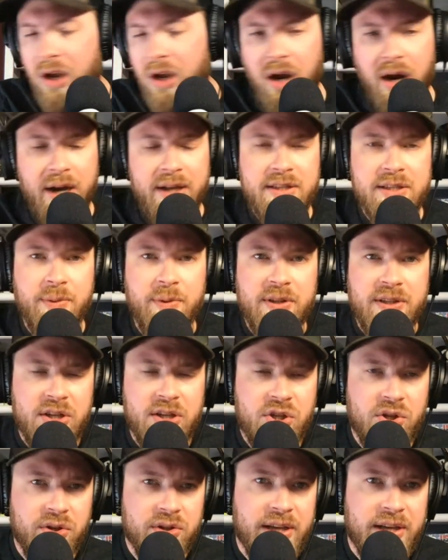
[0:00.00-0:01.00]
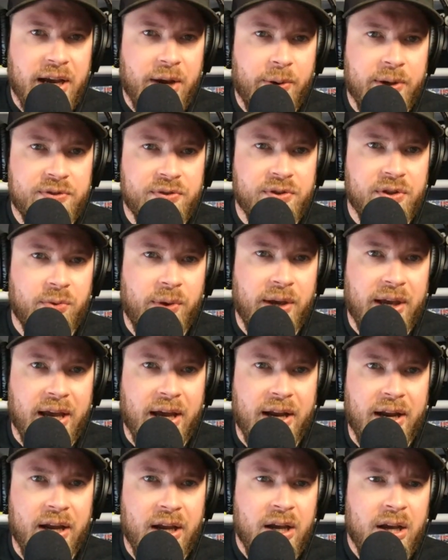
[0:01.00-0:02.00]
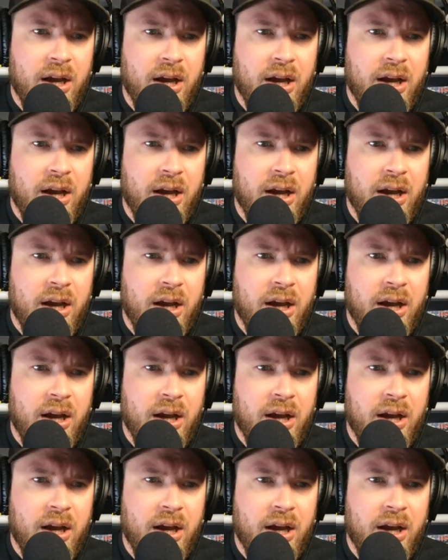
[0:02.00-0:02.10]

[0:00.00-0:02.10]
All right, some additional takeaways from the weekend.